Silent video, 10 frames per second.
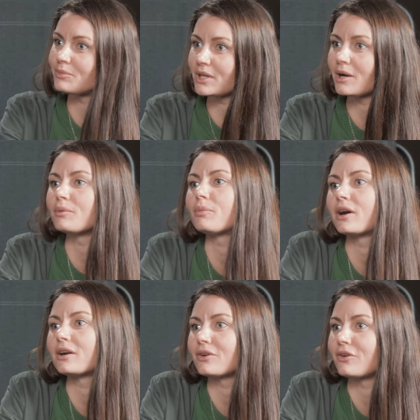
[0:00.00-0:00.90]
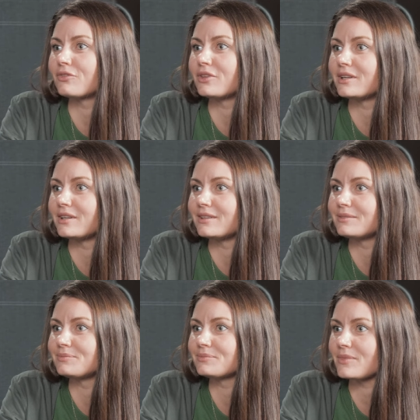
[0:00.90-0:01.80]
become a part of
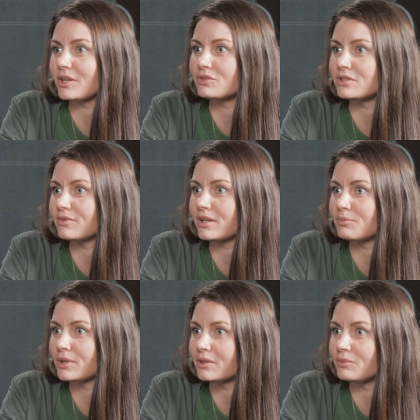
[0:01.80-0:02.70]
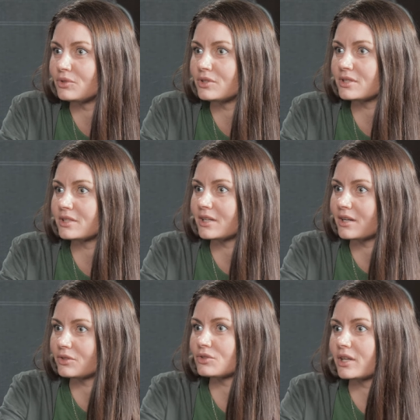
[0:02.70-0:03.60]
the of the development community,
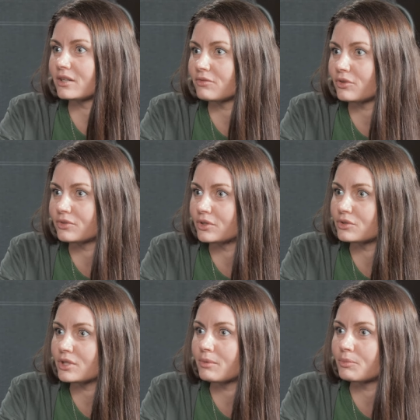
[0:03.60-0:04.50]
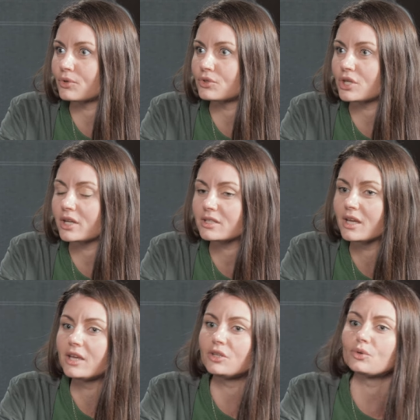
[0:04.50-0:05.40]
how to get involved in Kusama projects.
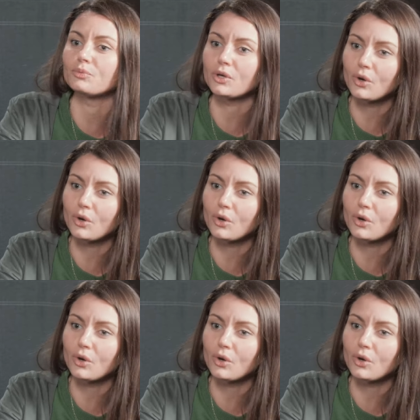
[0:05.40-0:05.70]
You will be